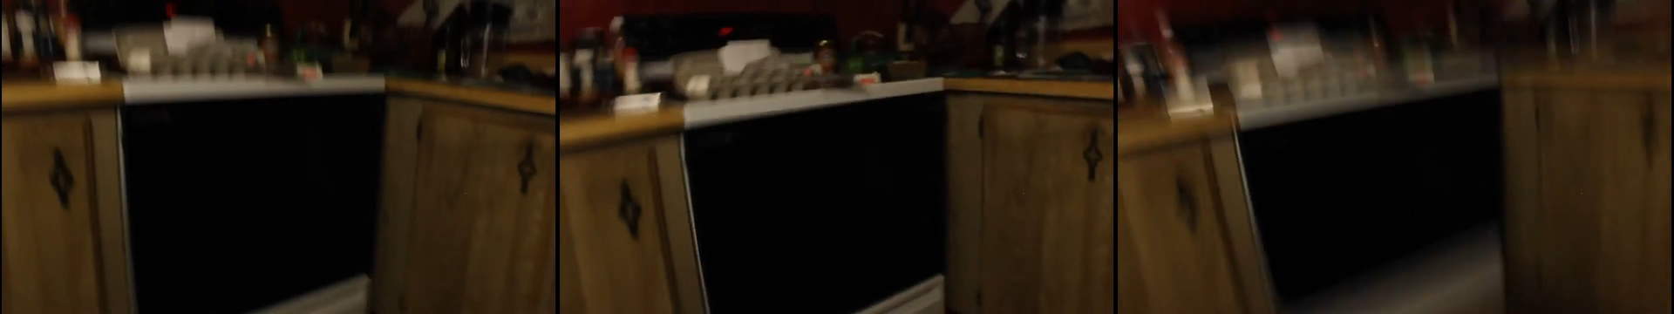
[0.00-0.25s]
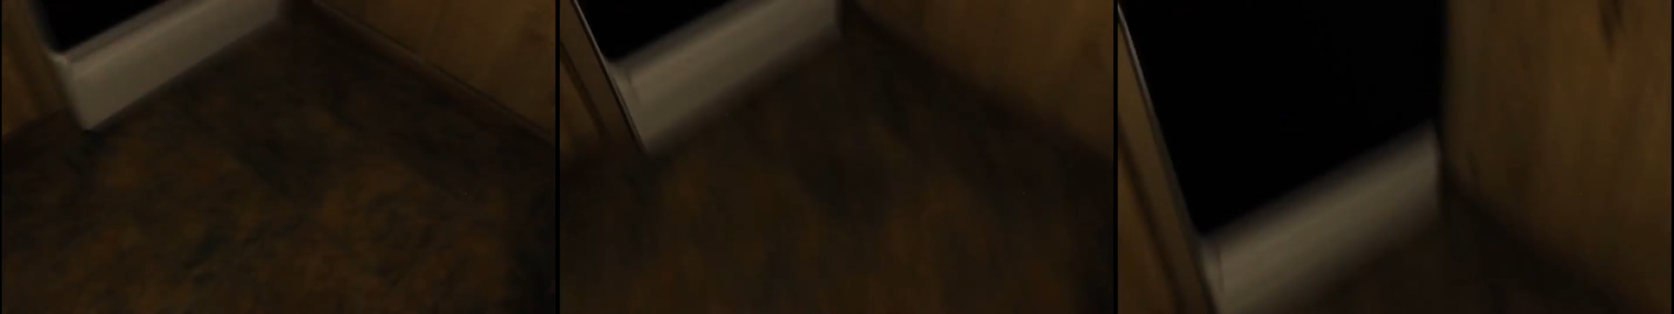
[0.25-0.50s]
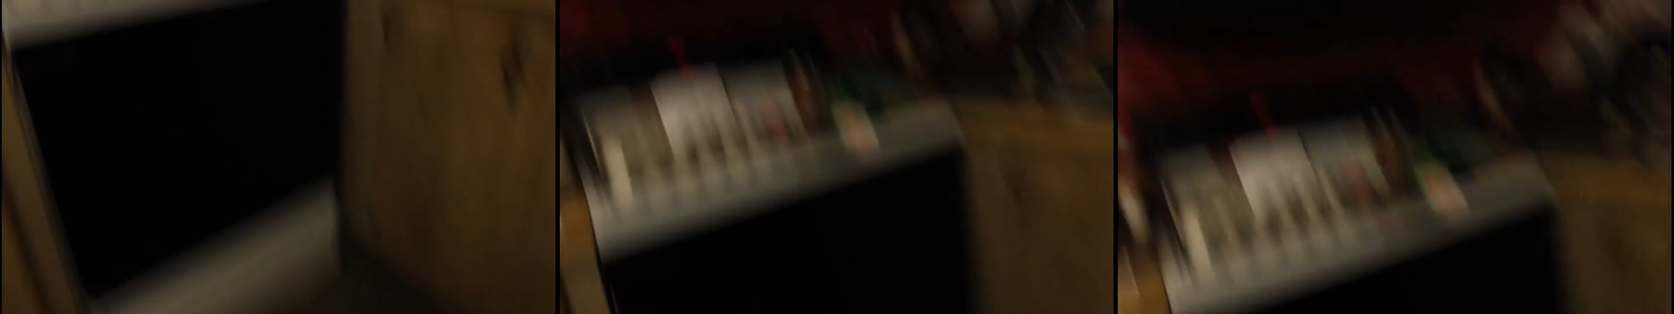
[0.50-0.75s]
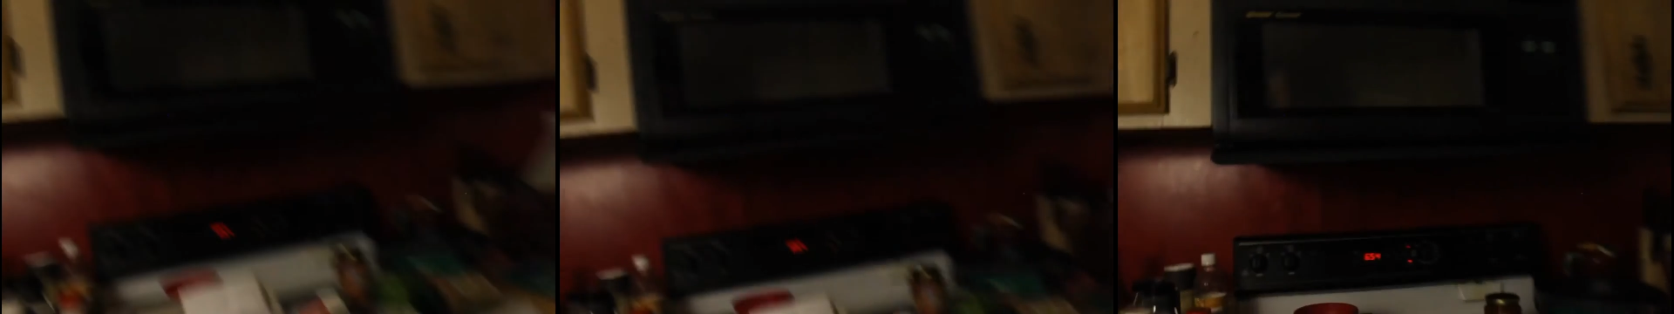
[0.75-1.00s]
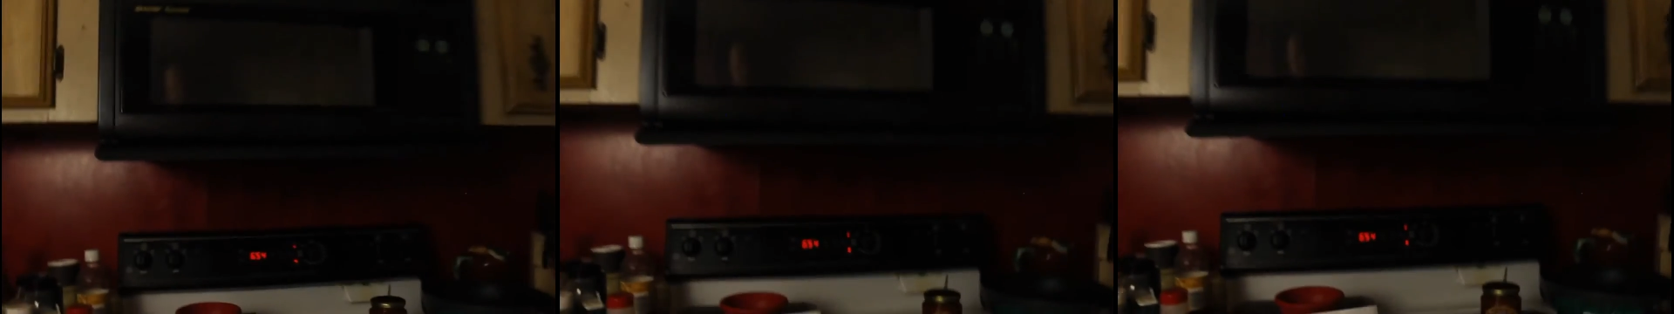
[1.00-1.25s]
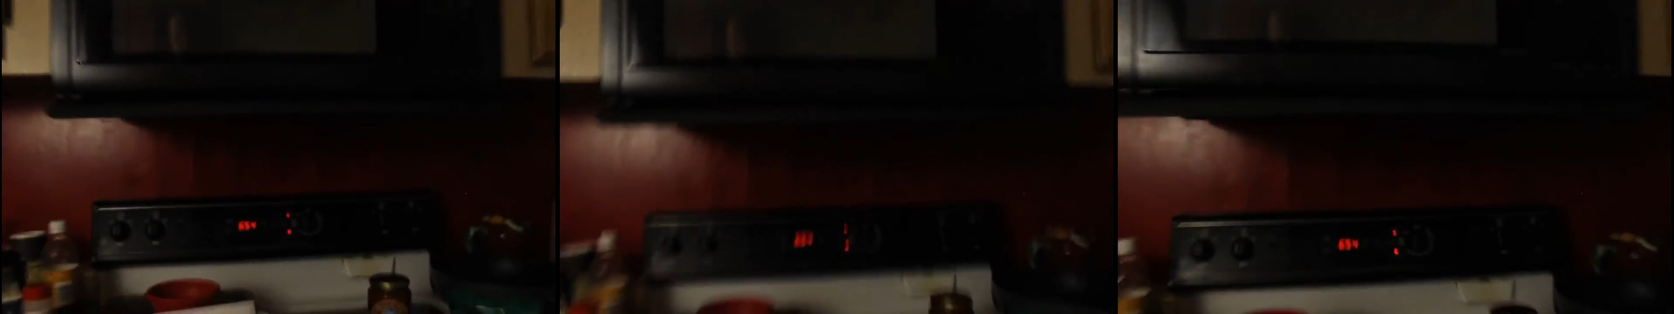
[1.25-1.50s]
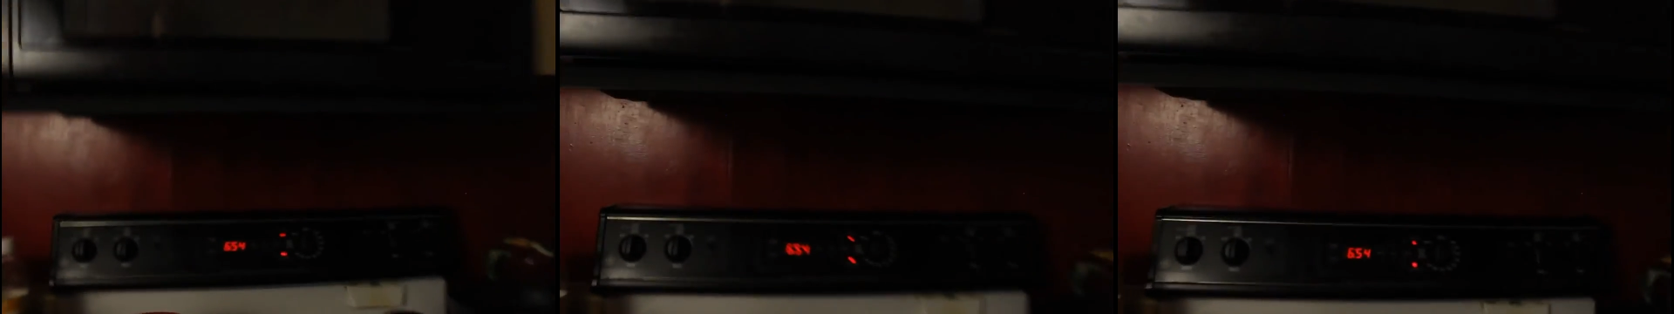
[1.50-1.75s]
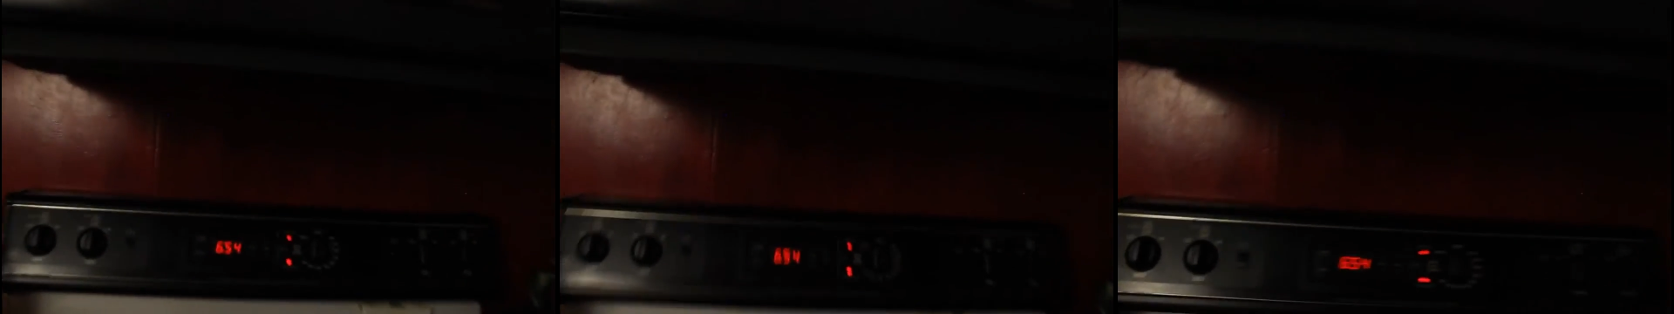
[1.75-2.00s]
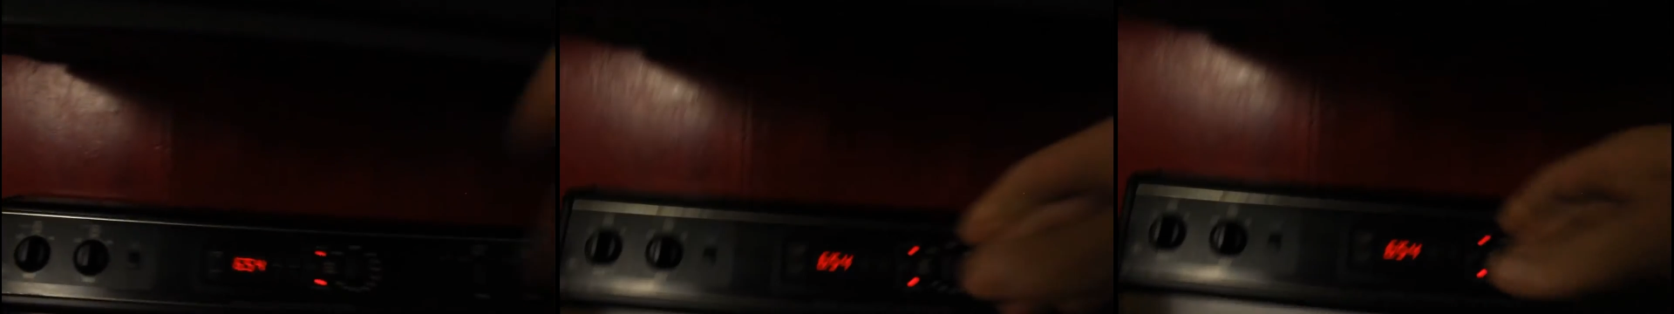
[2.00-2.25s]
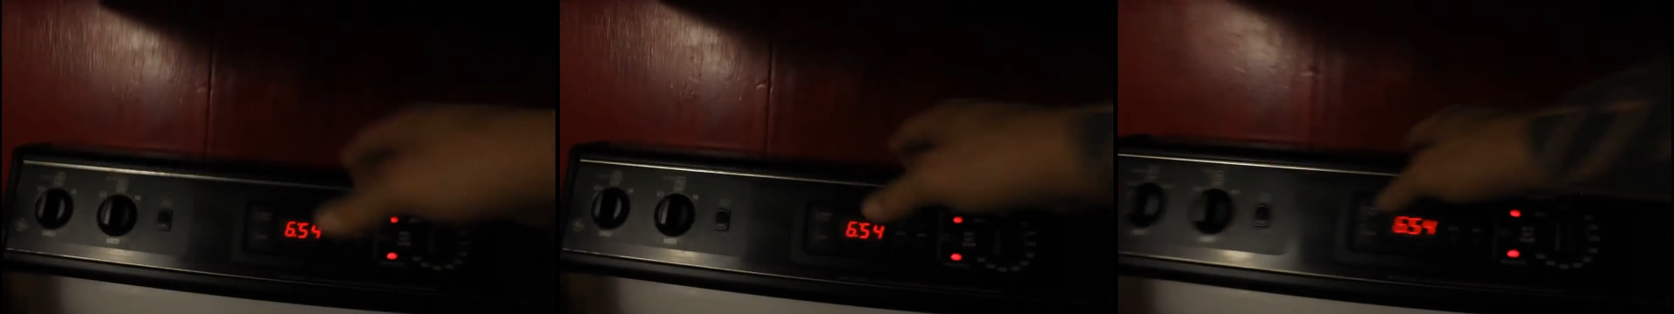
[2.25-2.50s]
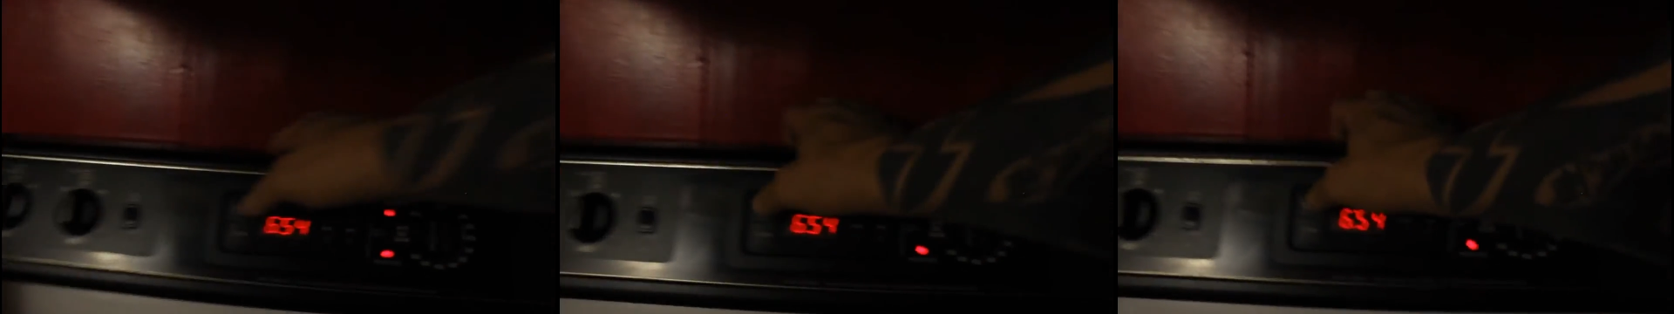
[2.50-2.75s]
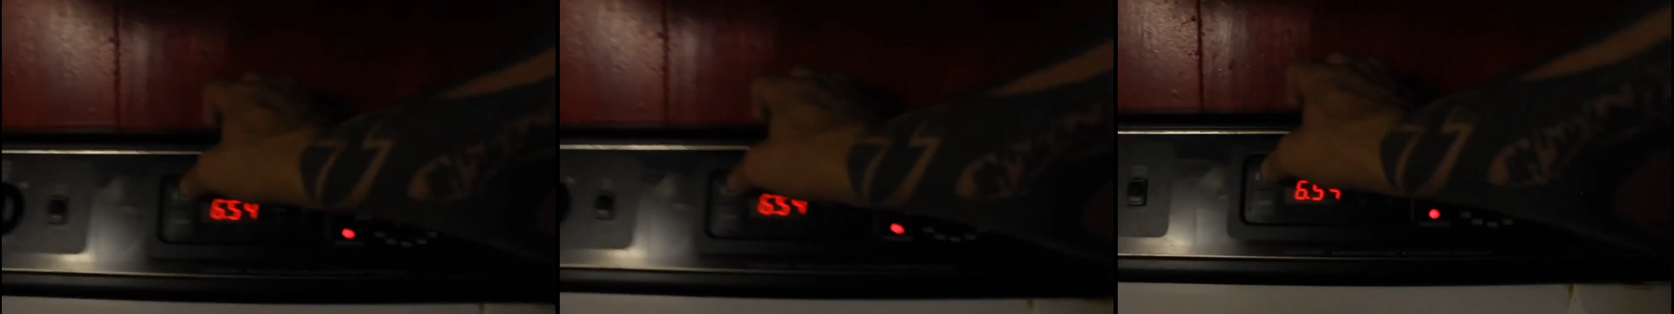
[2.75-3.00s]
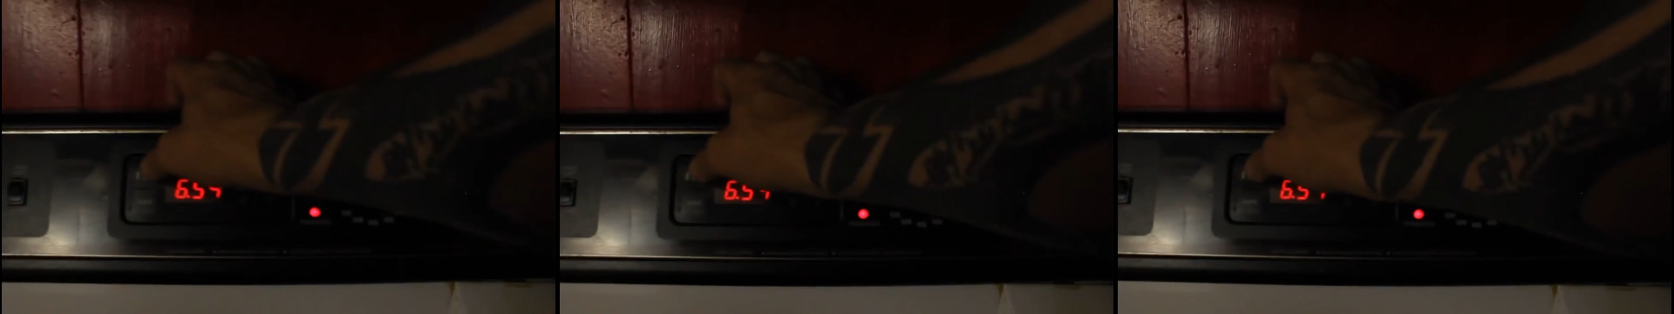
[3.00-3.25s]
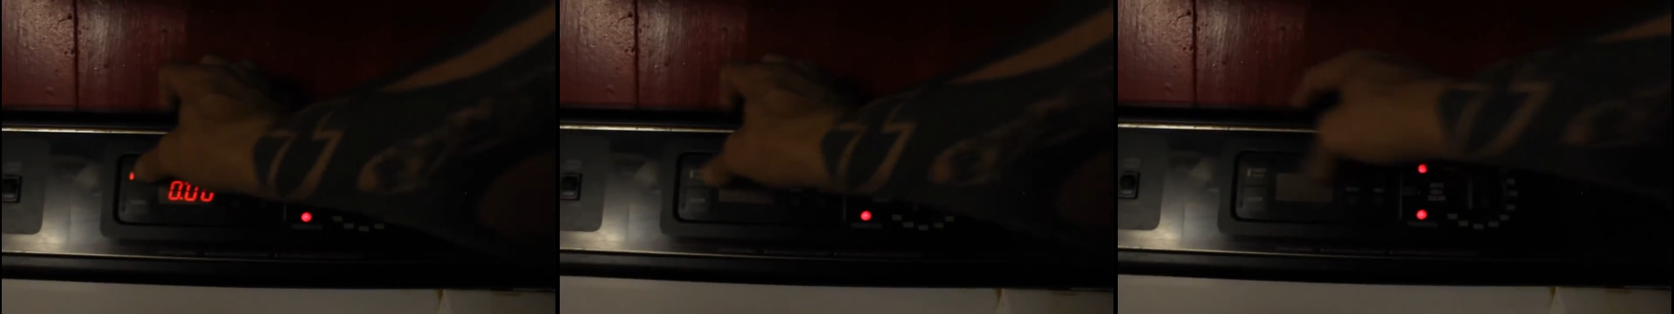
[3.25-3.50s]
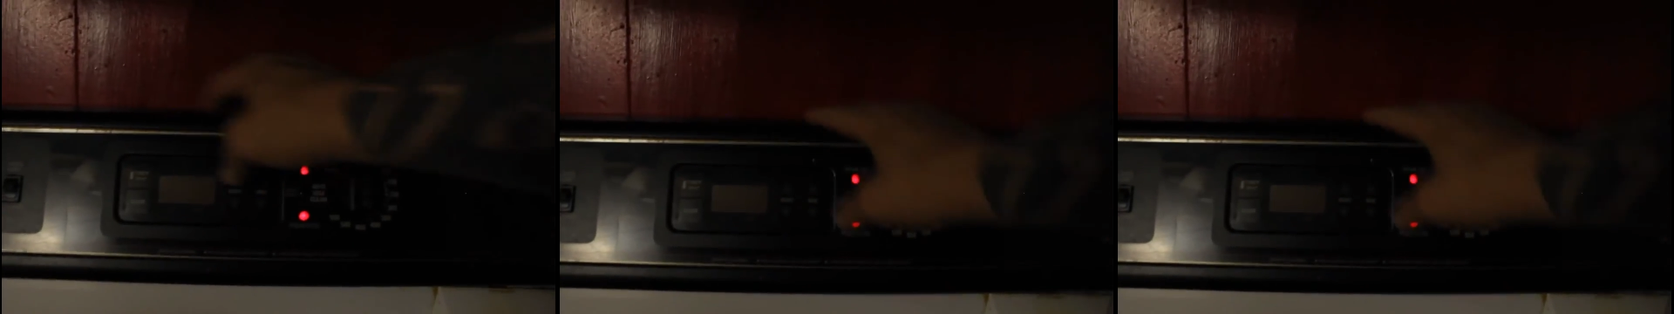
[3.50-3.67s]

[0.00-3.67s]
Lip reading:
(no speaker visible)